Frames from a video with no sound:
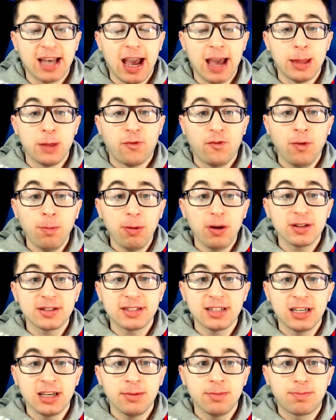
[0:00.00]
And the football
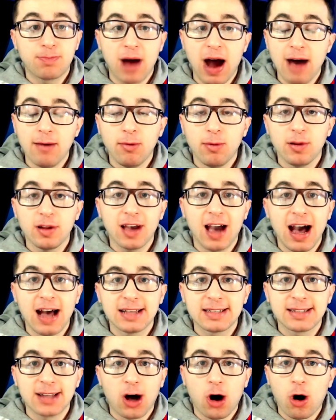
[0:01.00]
team probably
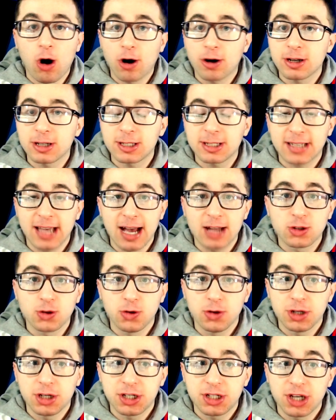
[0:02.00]
has the hardest
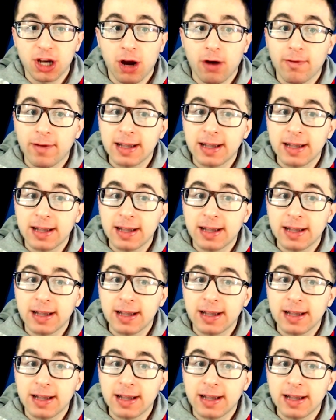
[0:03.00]
schedule this year.